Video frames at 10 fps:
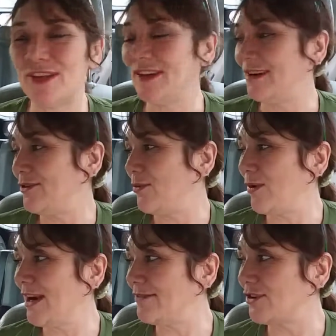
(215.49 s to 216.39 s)
You know,
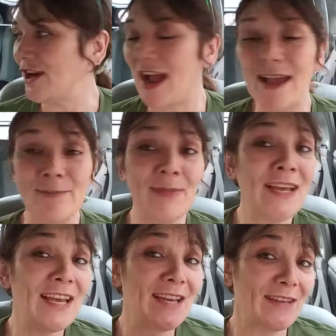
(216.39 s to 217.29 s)
whenever I'm
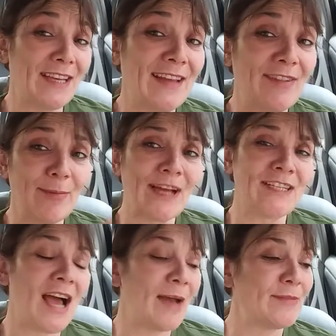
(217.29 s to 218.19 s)
giving my
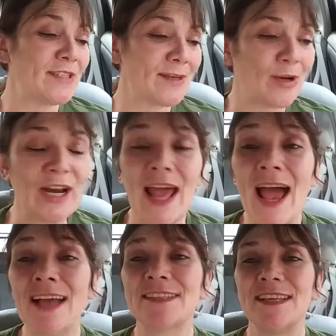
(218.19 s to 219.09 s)
time to someone and
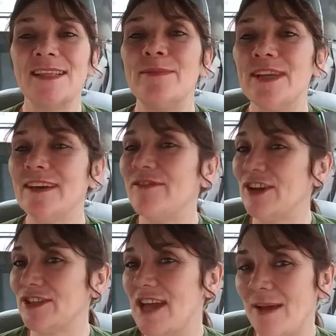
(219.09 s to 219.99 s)
asking them to give
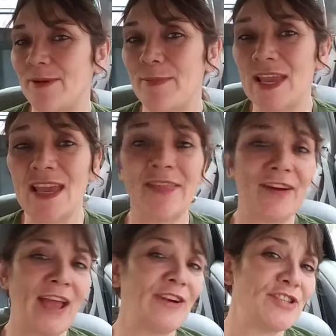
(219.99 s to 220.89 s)
their time to me and their
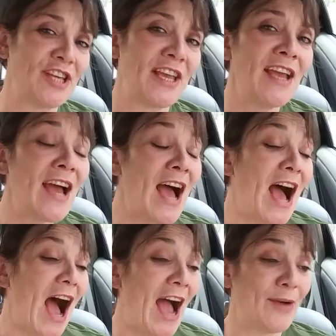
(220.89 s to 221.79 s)
energy,
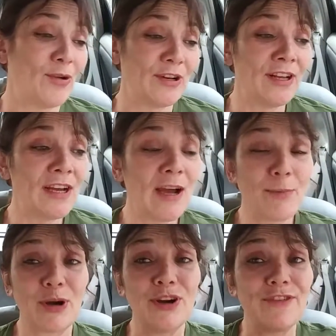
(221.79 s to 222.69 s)
I would
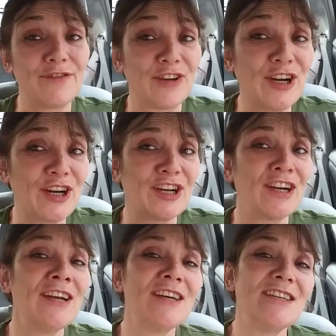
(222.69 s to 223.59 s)

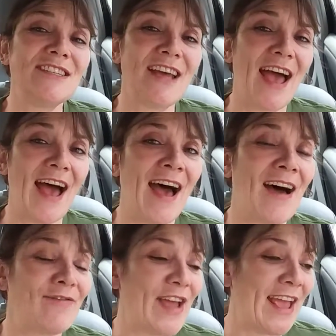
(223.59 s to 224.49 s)
prefer to
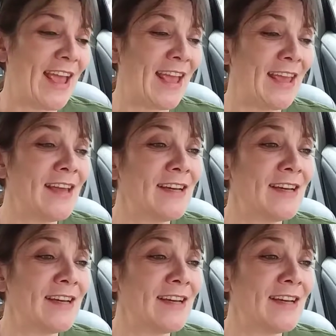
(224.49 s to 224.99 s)
have a